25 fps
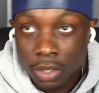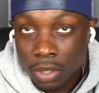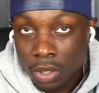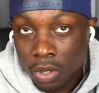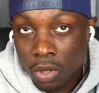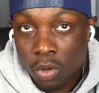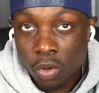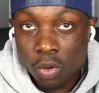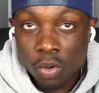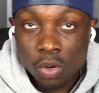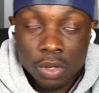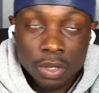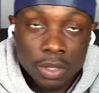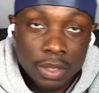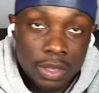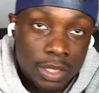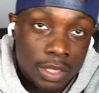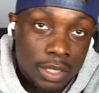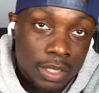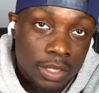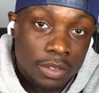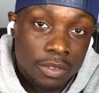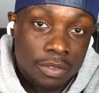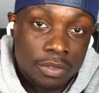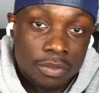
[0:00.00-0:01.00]
on
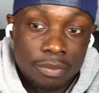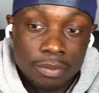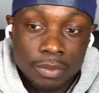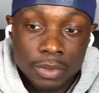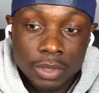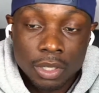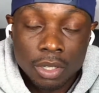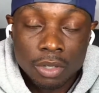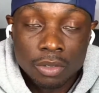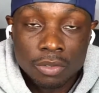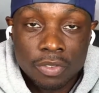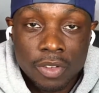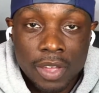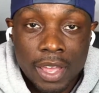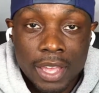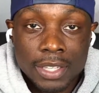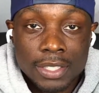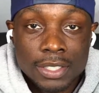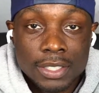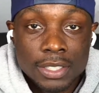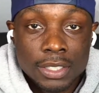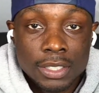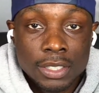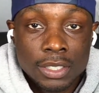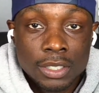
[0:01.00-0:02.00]
the
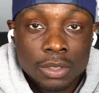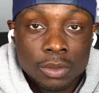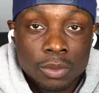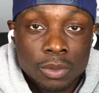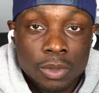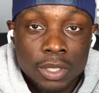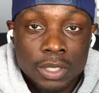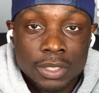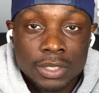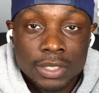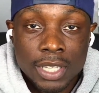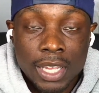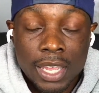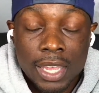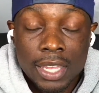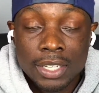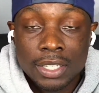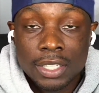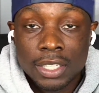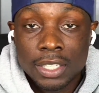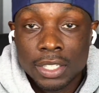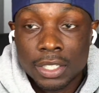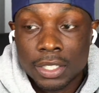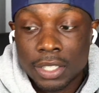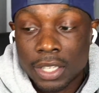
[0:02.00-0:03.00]
vaccine and where it's at, it
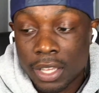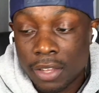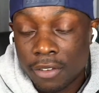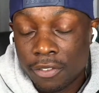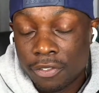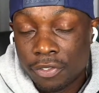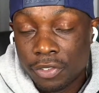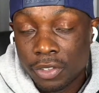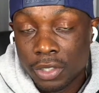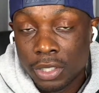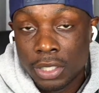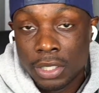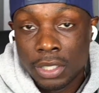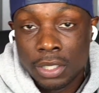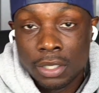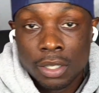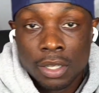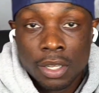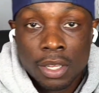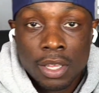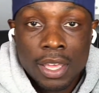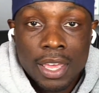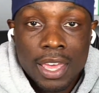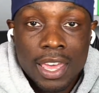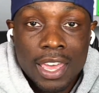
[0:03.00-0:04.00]
did get fully
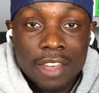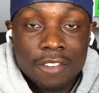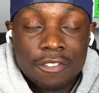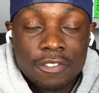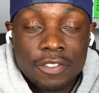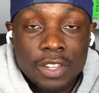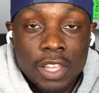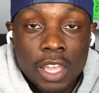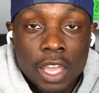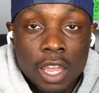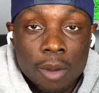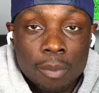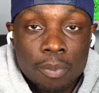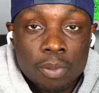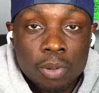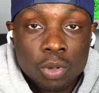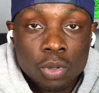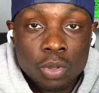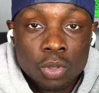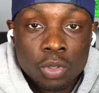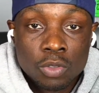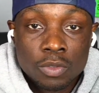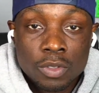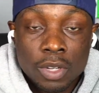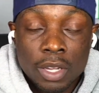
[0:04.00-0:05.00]
FDA
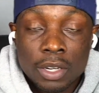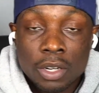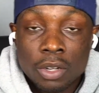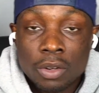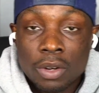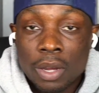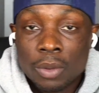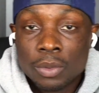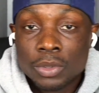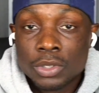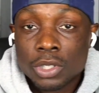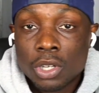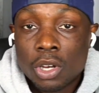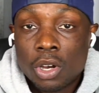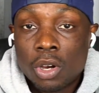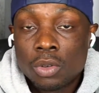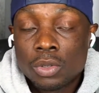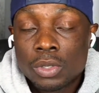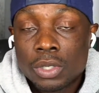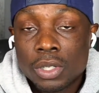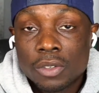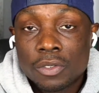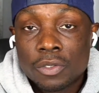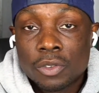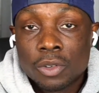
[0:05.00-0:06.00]
approved. I know that was a
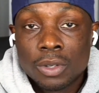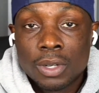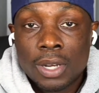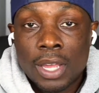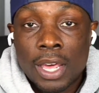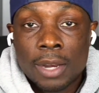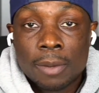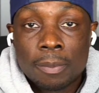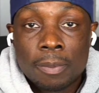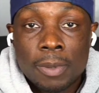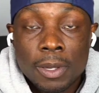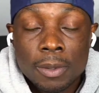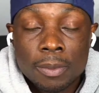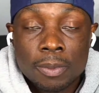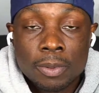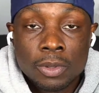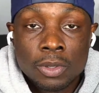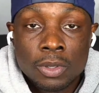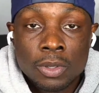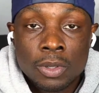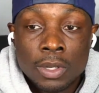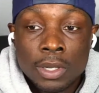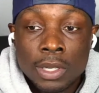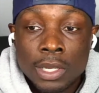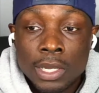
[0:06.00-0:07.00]
holdup for a lot of
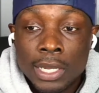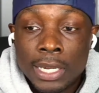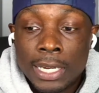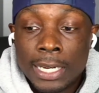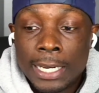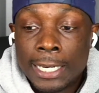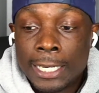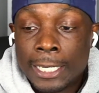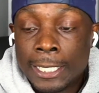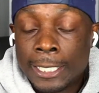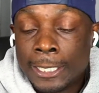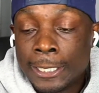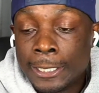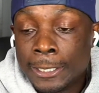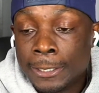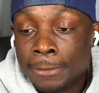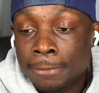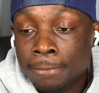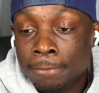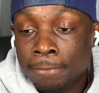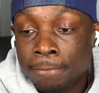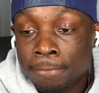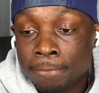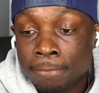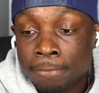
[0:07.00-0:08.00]
people,
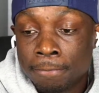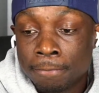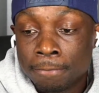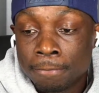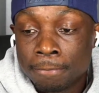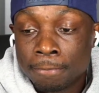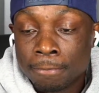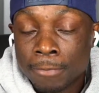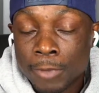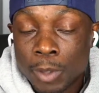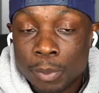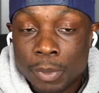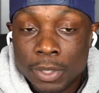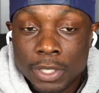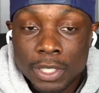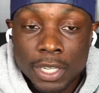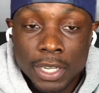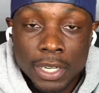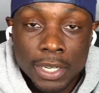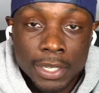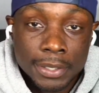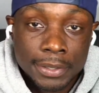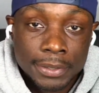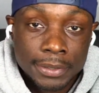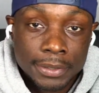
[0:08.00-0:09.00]
but
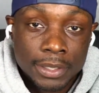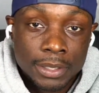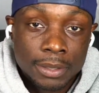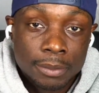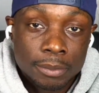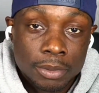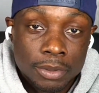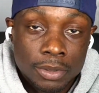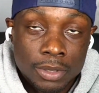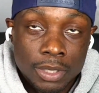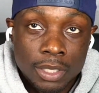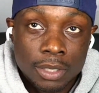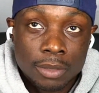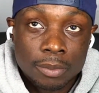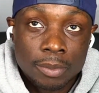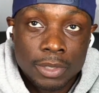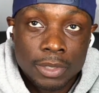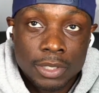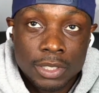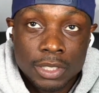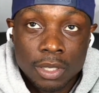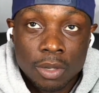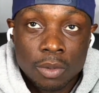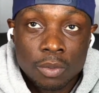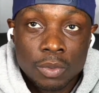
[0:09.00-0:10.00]
yeah, that'll be
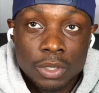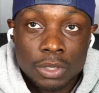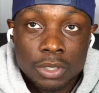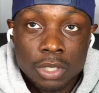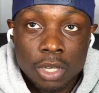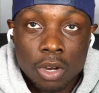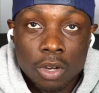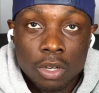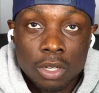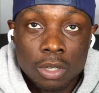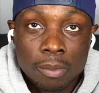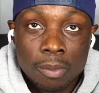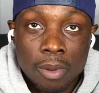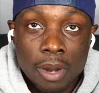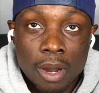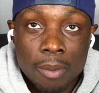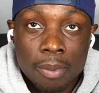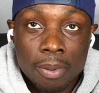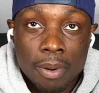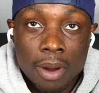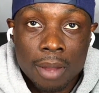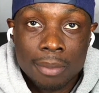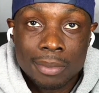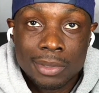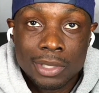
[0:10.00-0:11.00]
something we're talking about
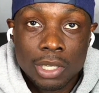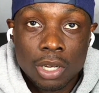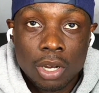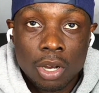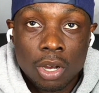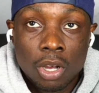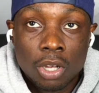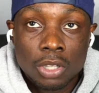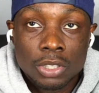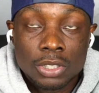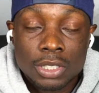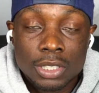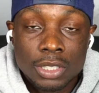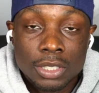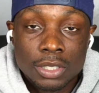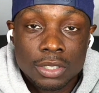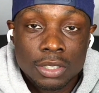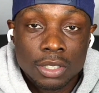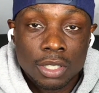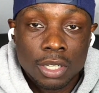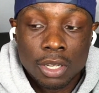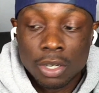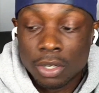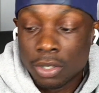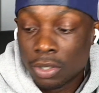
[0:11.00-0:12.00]
probably all season
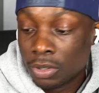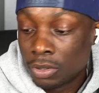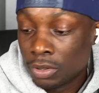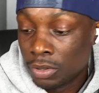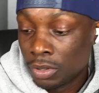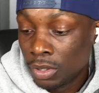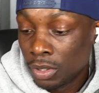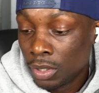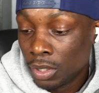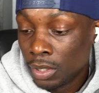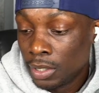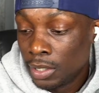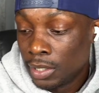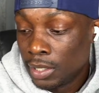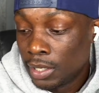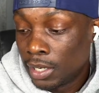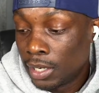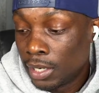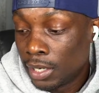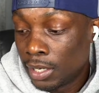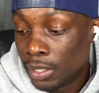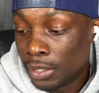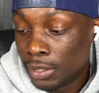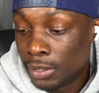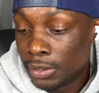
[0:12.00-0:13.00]
long.
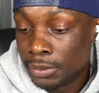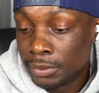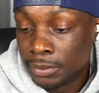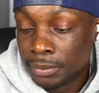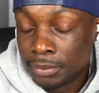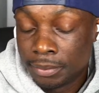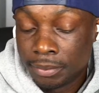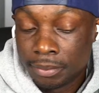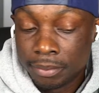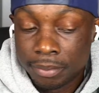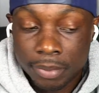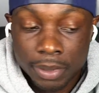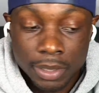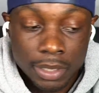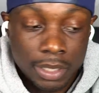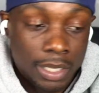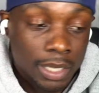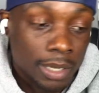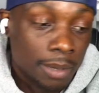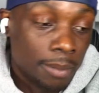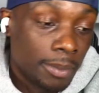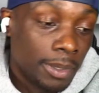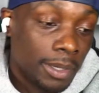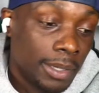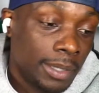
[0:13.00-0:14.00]
But yeah,
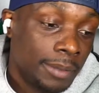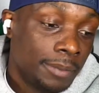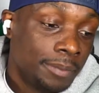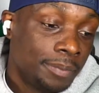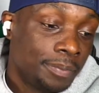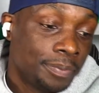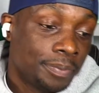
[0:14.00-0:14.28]
man,